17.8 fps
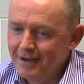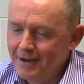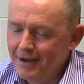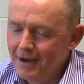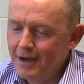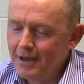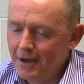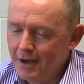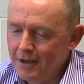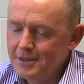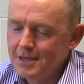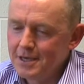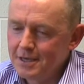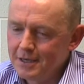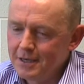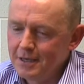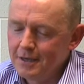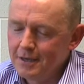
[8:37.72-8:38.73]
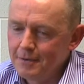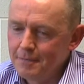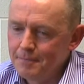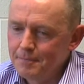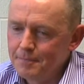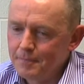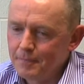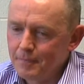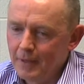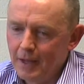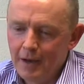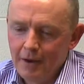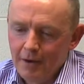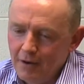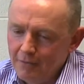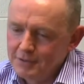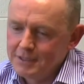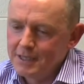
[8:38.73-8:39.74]
I think
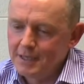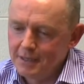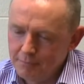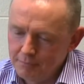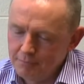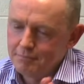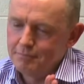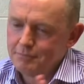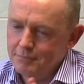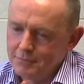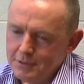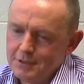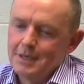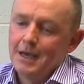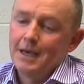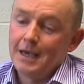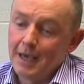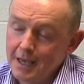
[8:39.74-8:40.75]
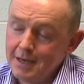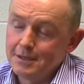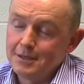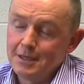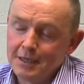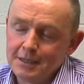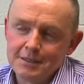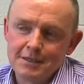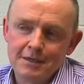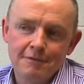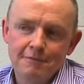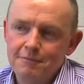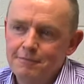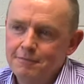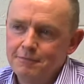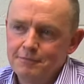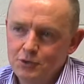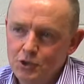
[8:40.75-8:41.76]
obviously, again, things have
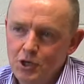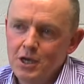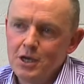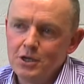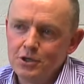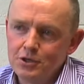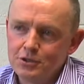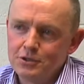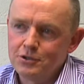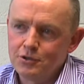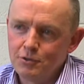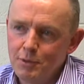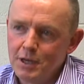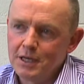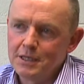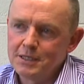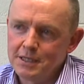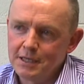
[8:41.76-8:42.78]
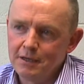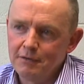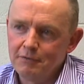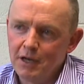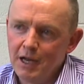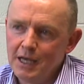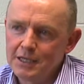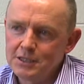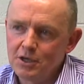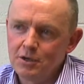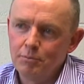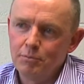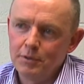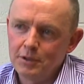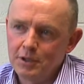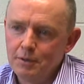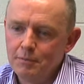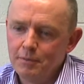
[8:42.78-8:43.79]
changed tremendously over the last
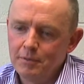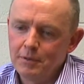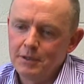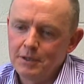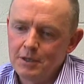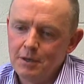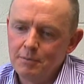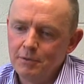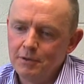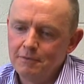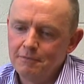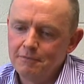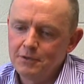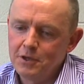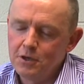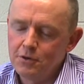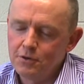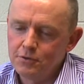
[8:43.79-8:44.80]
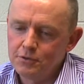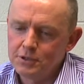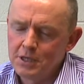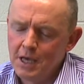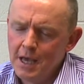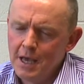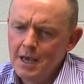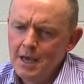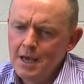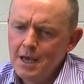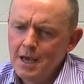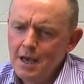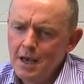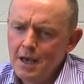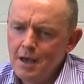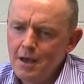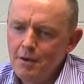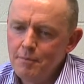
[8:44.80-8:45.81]
couple of years.
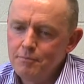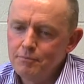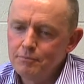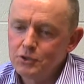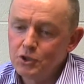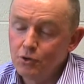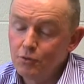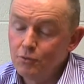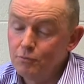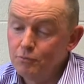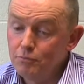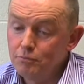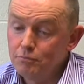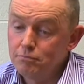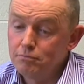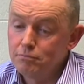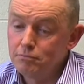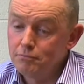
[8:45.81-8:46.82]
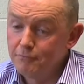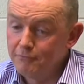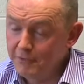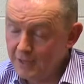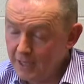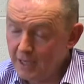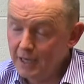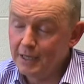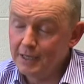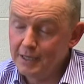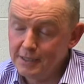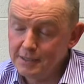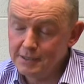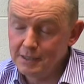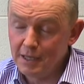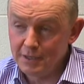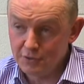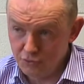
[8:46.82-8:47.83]
So
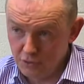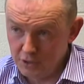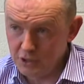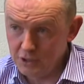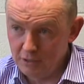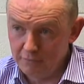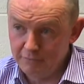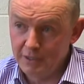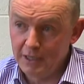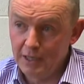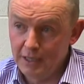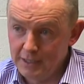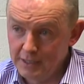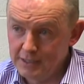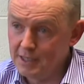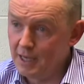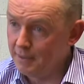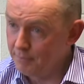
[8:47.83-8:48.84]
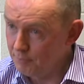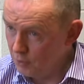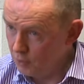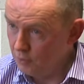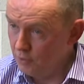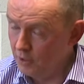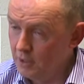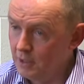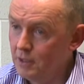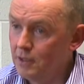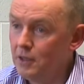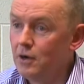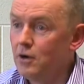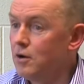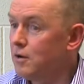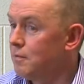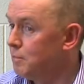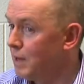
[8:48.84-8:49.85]
VLEs, like traditional VLEs, like Moodle
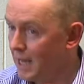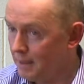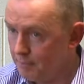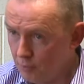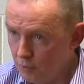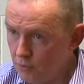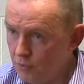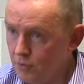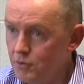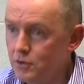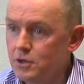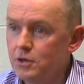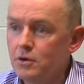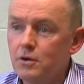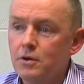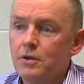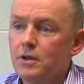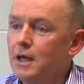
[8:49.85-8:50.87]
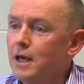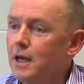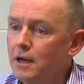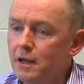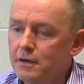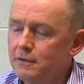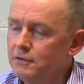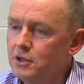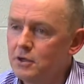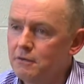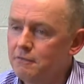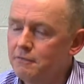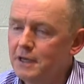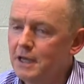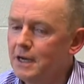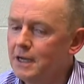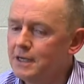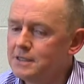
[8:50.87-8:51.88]
or Blackboard or a lot of the other
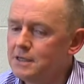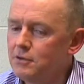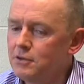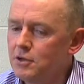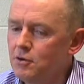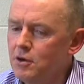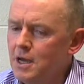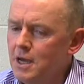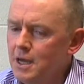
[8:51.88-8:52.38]
VLEs out there,